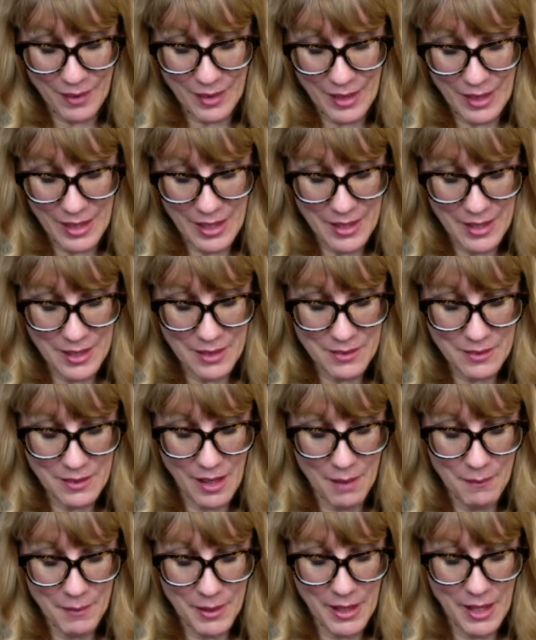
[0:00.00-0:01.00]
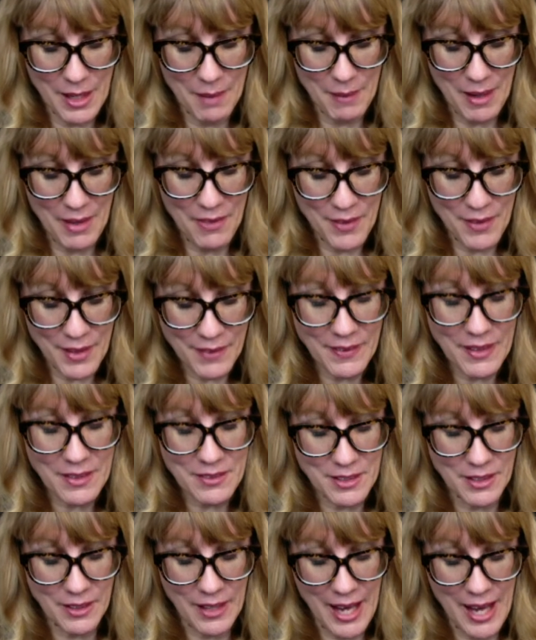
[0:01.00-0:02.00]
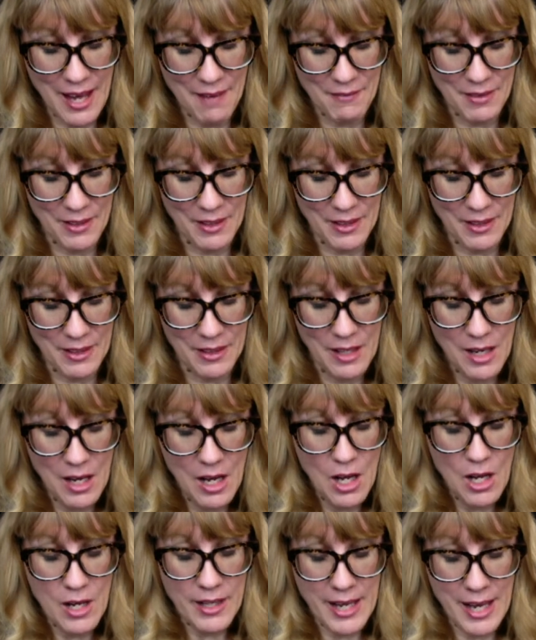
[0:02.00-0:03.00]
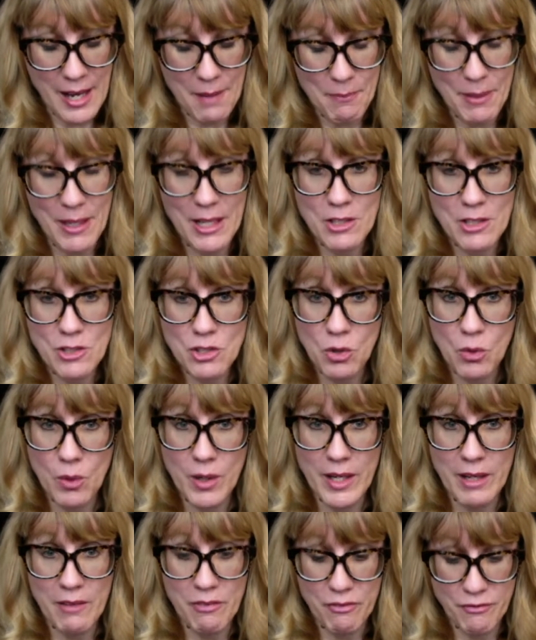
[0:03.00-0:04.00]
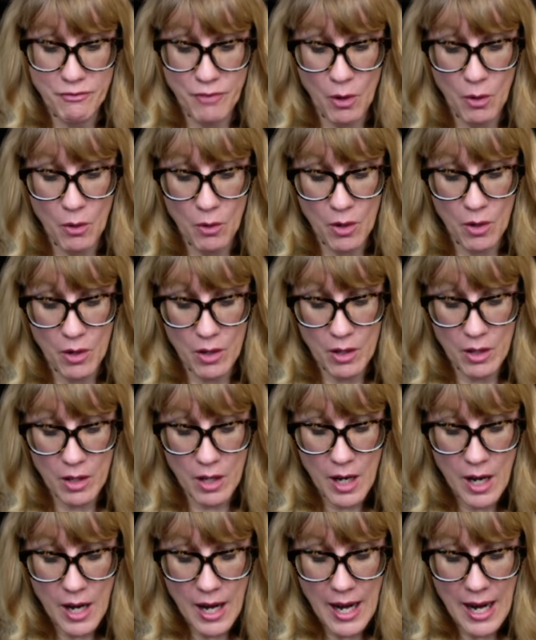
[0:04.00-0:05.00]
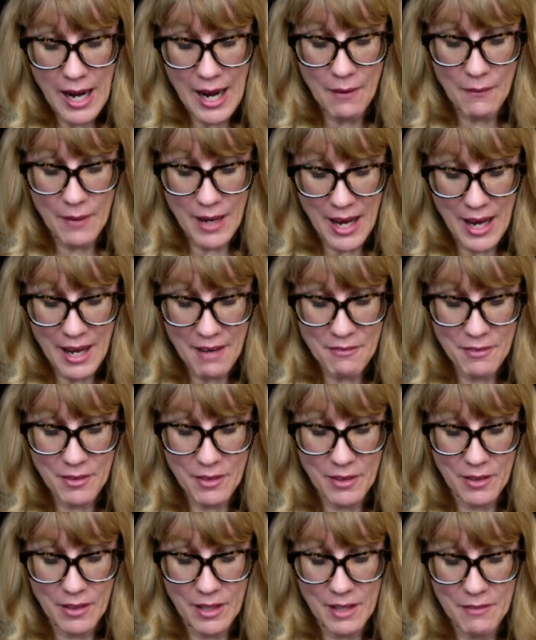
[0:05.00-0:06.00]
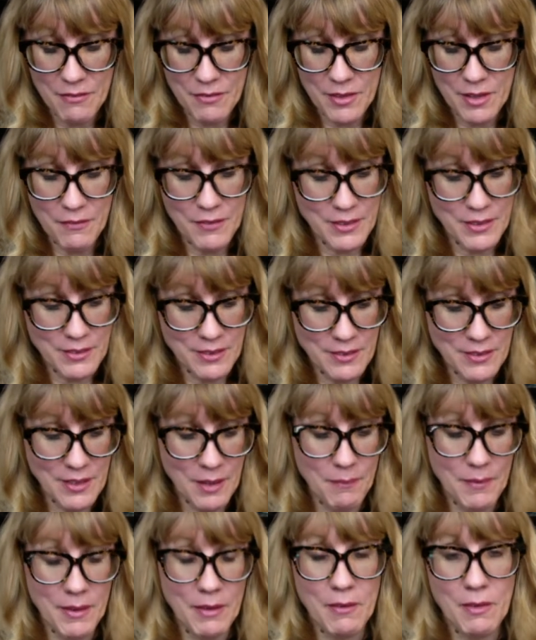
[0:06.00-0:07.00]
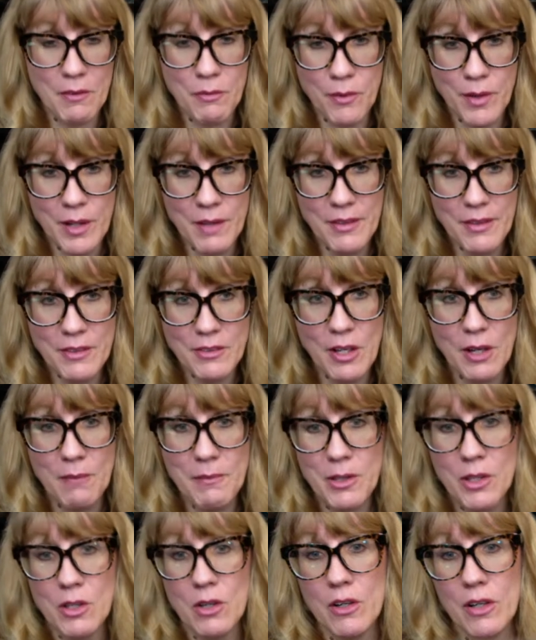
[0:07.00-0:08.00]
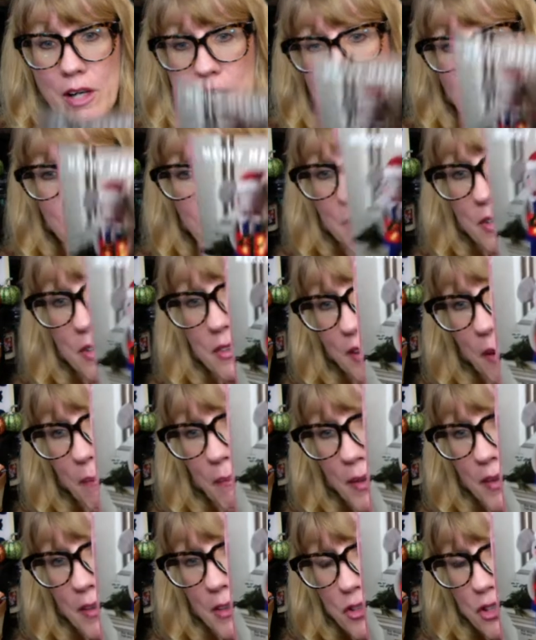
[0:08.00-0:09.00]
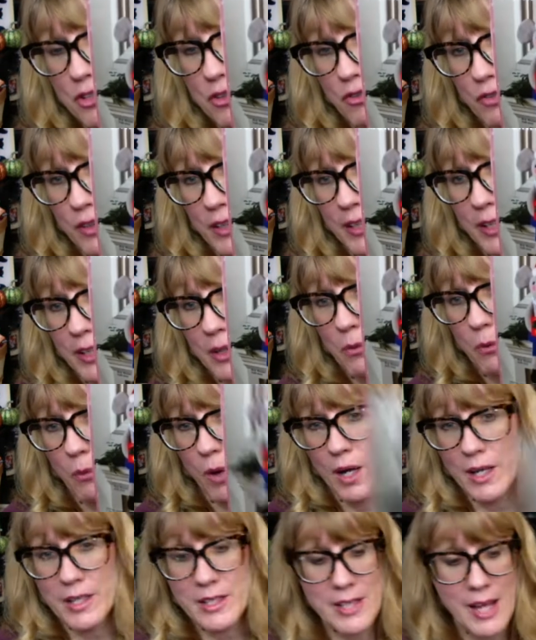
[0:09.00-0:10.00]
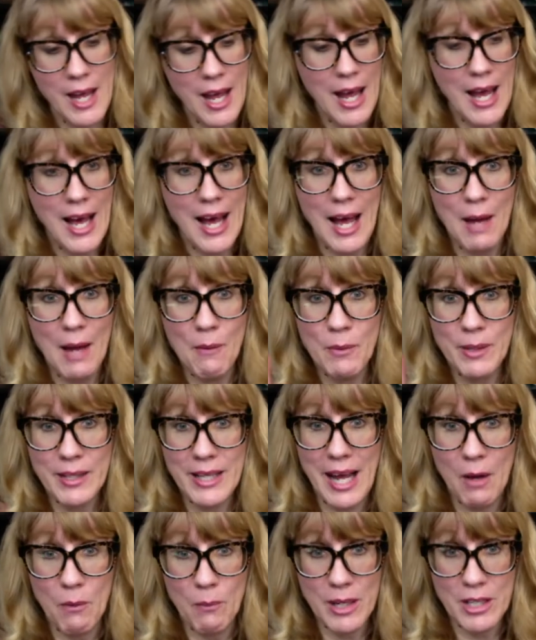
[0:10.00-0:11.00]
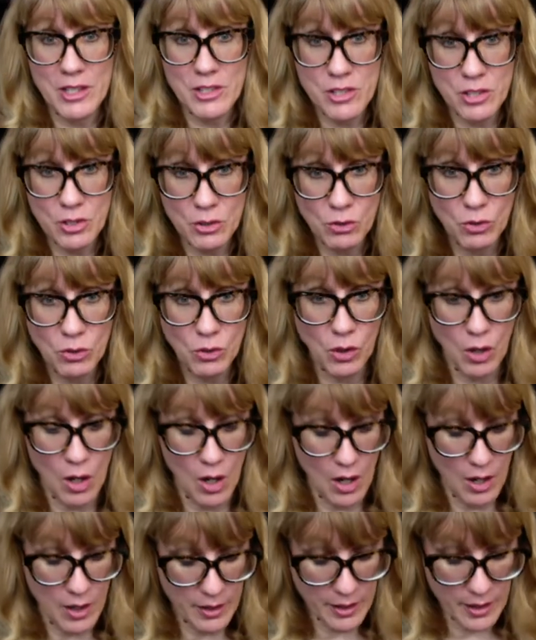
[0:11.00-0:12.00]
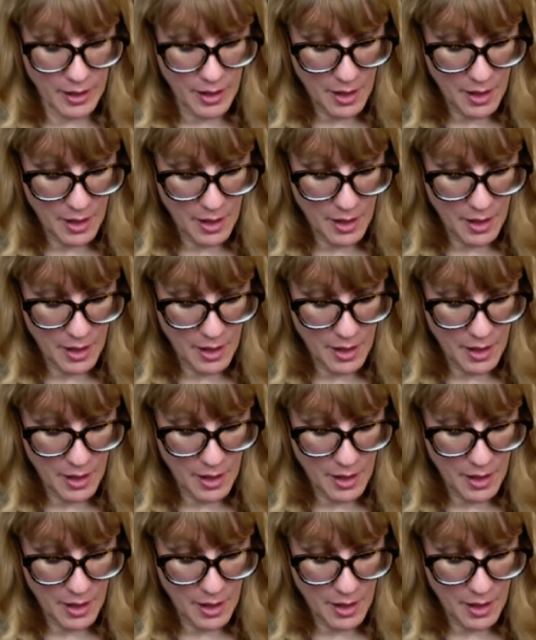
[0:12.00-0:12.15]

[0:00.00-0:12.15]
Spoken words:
It is coming up. I think they still have it in campaign 24. However, if this is something, if one of these home decor items is something that you really want, I would not wait too long